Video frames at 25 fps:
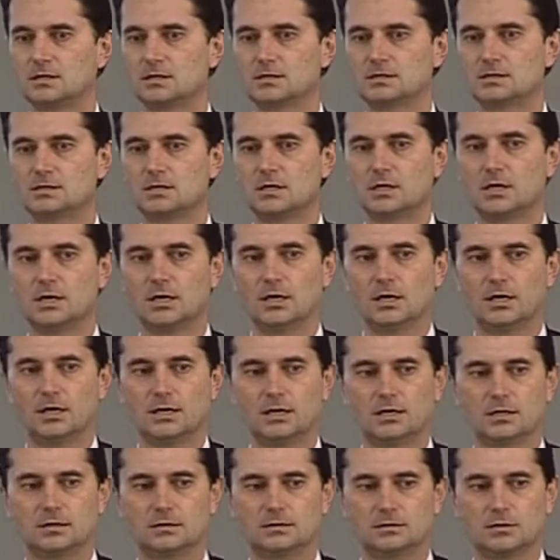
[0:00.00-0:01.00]

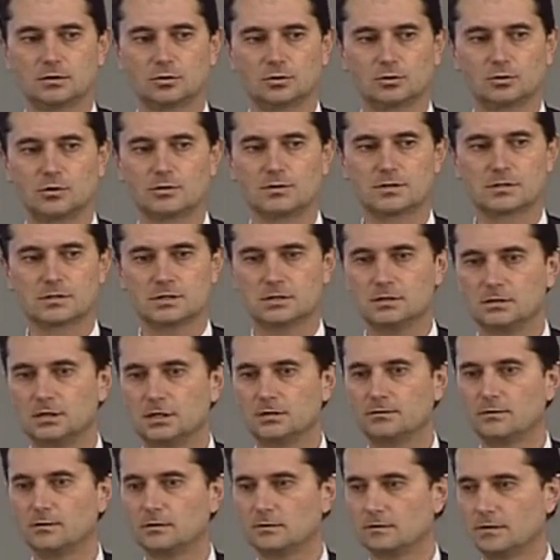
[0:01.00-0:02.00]
memorials, as well as
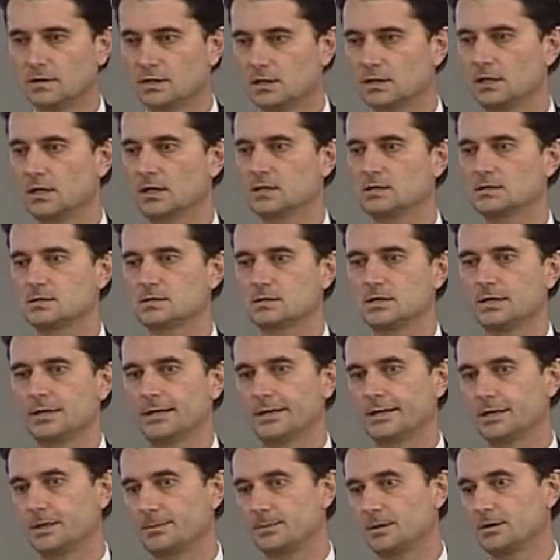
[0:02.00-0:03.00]
names of streets
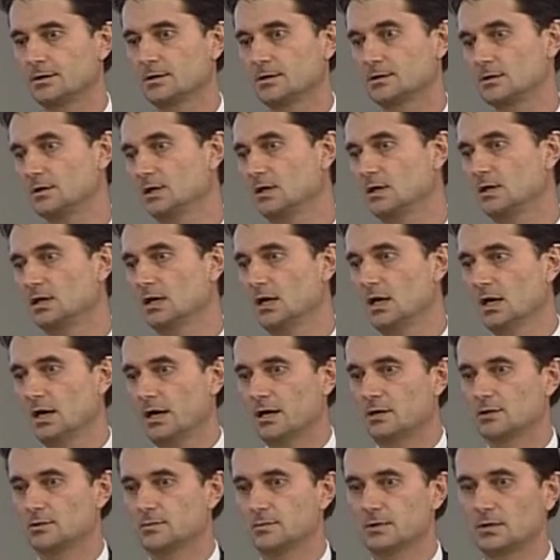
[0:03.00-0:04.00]

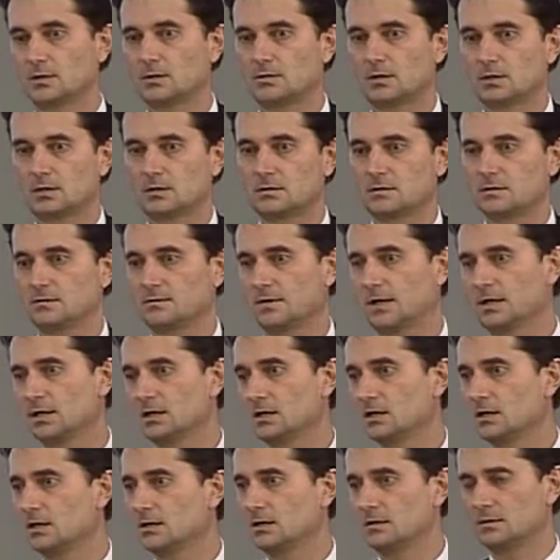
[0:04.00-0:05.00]
after the
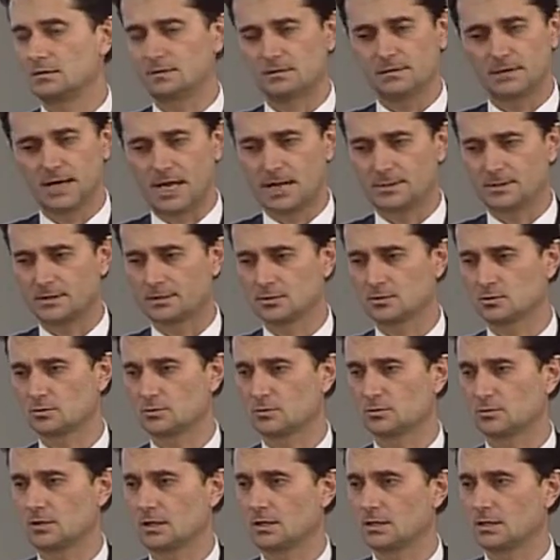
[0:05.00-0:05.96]
heroes of the nation,